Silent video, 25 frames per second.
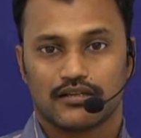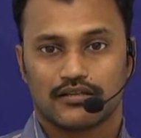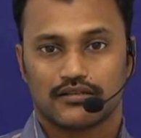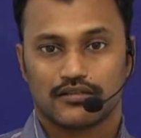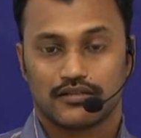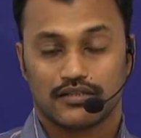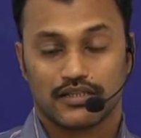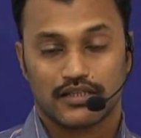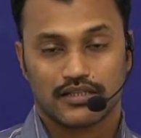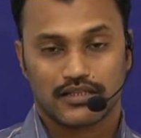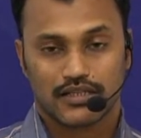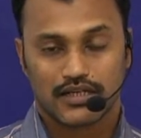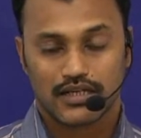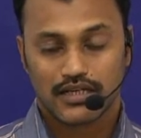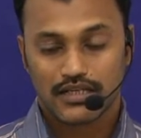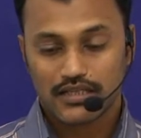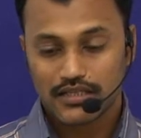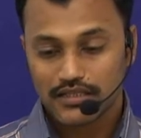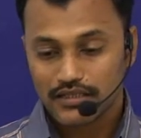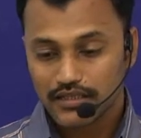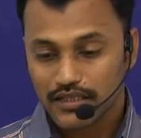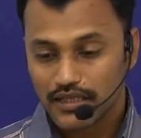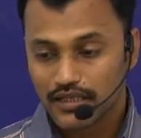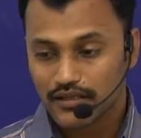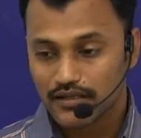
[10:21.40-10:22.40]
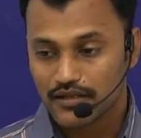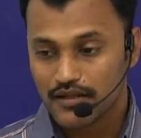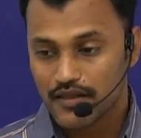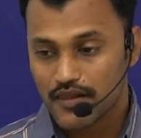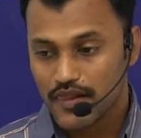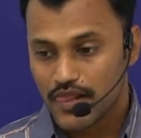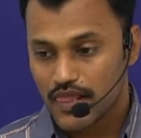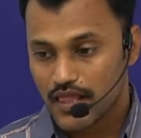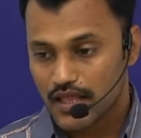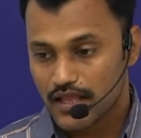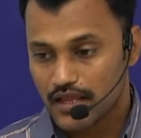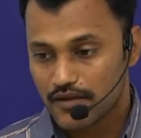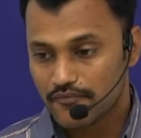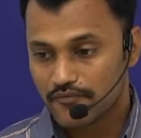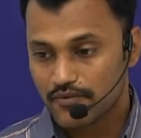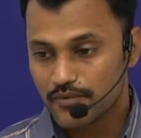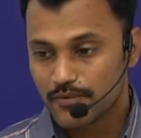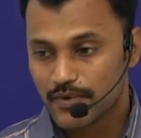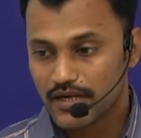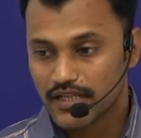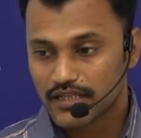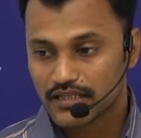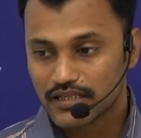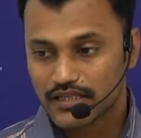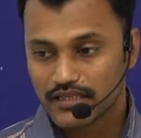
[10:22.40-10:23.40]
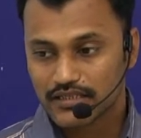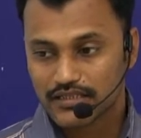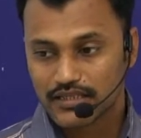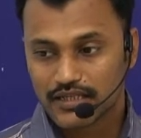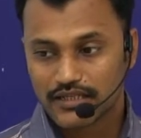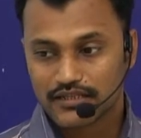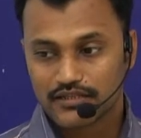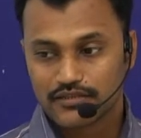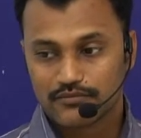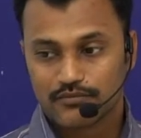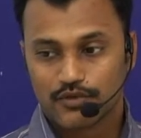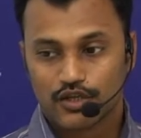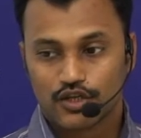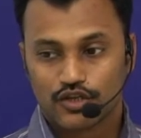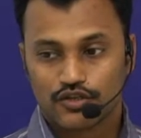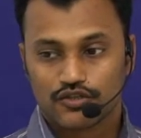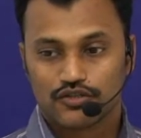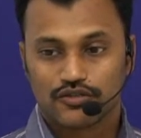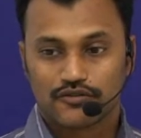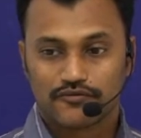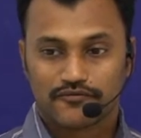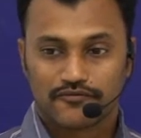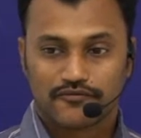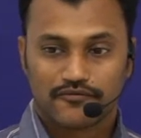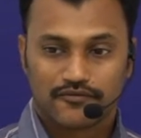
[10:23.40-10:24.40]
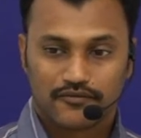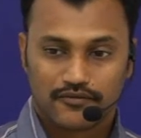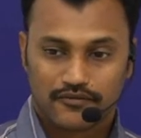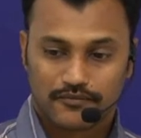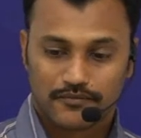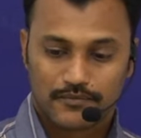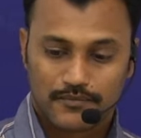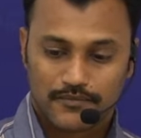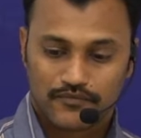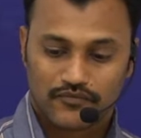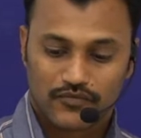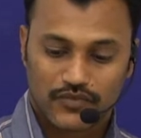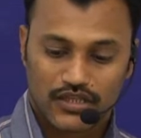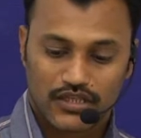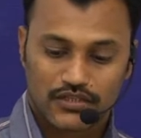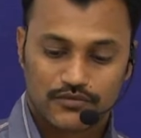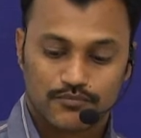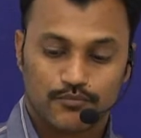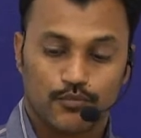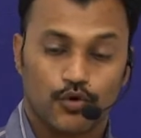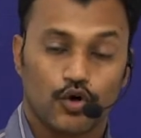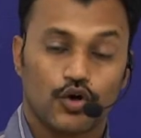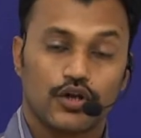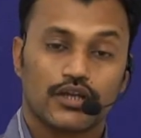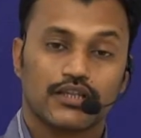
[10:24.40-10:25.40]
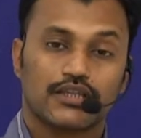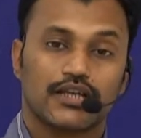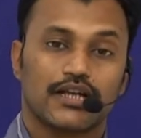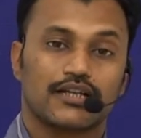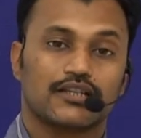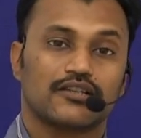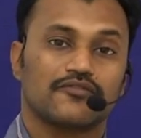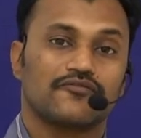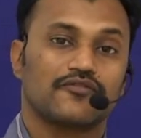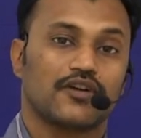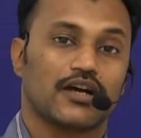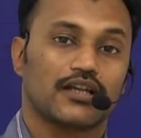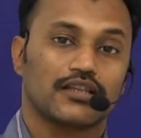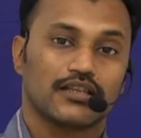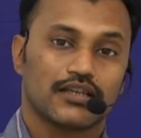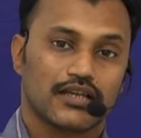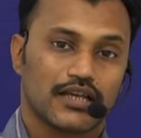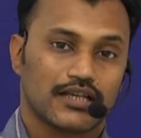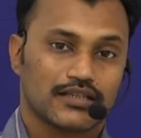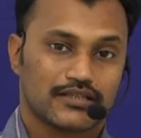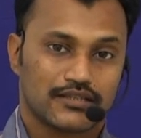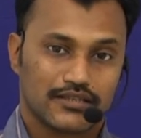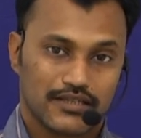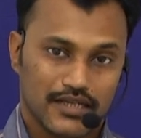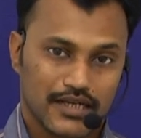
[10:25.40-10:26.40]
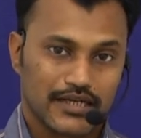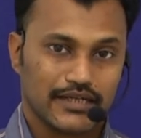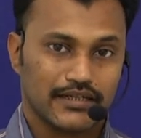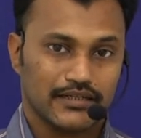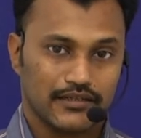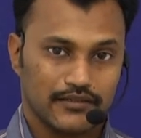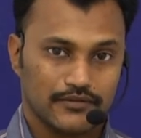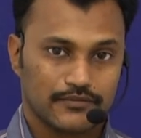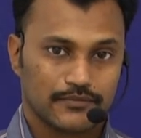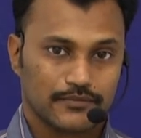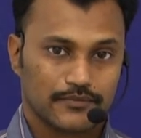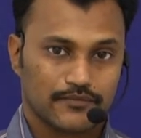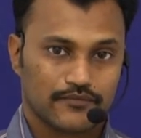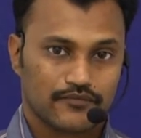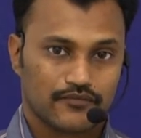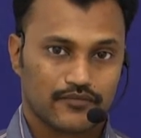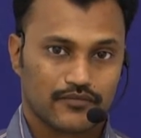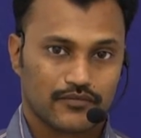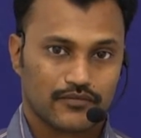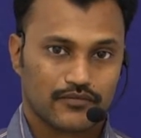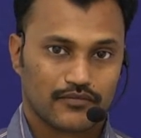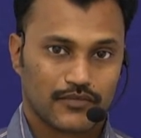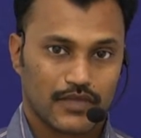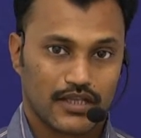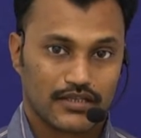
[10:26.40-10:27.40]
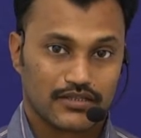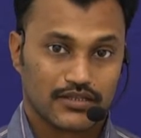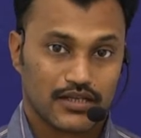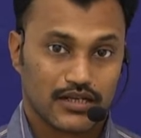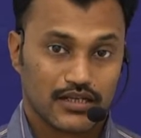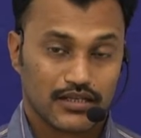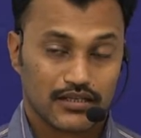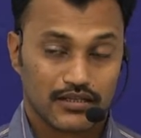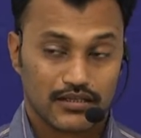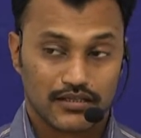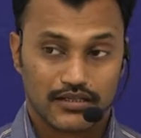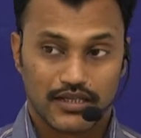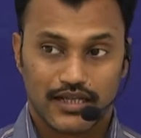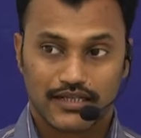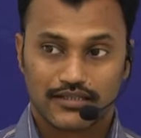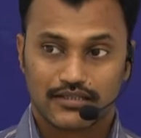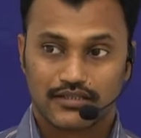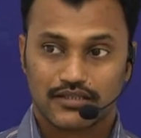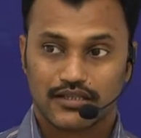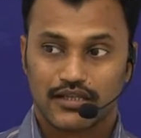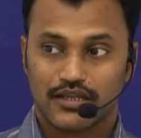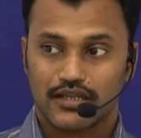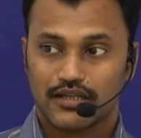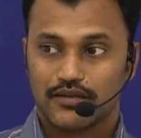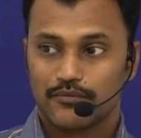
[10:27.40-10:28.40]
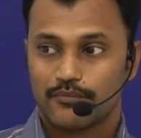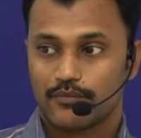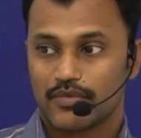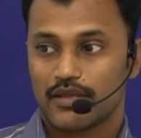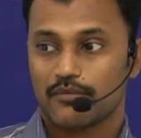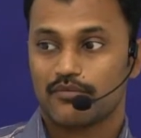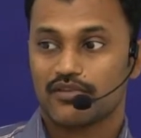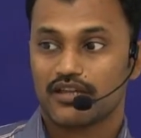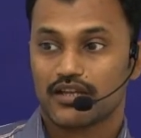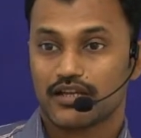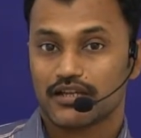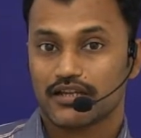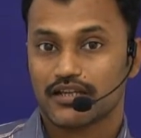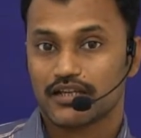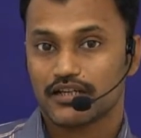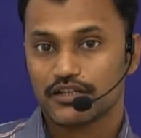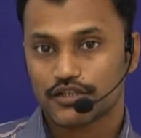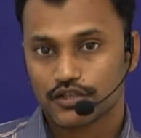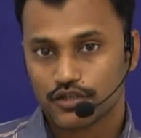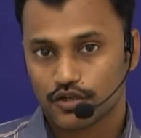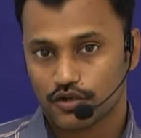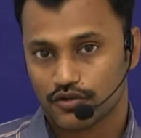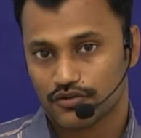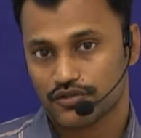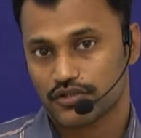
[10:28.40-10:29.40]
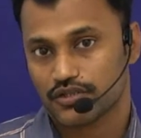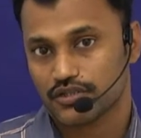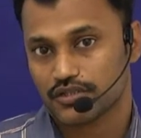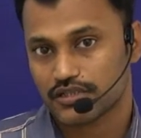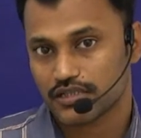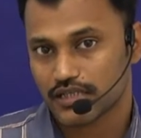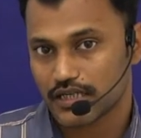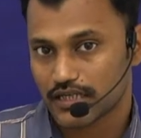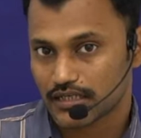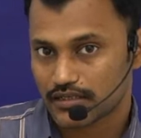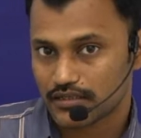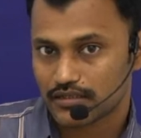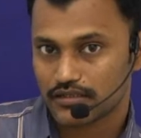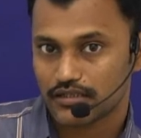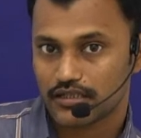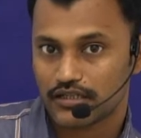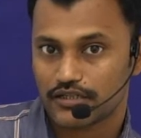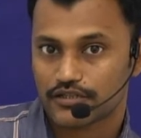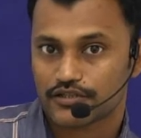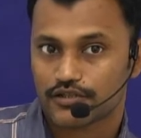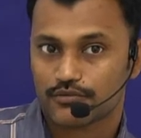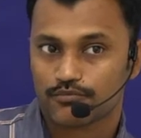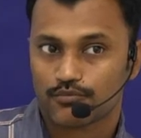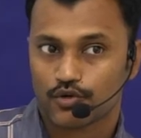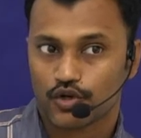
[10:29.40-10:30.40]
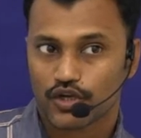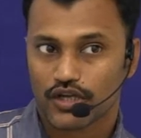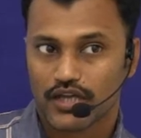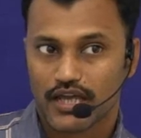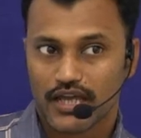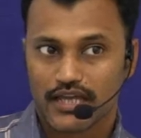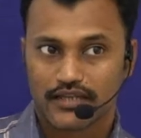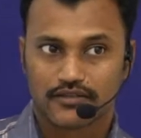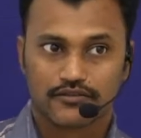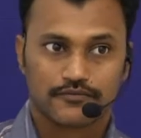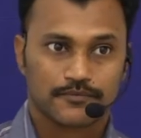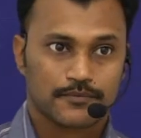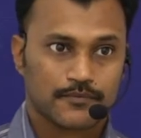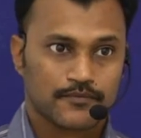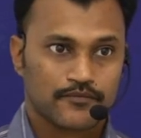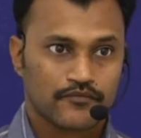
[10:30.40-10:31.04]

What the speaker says: Now, there's another thing. Everybody thinks that it's because of this boy that the father has died. That's maybe a guilt conscience that the little boy has.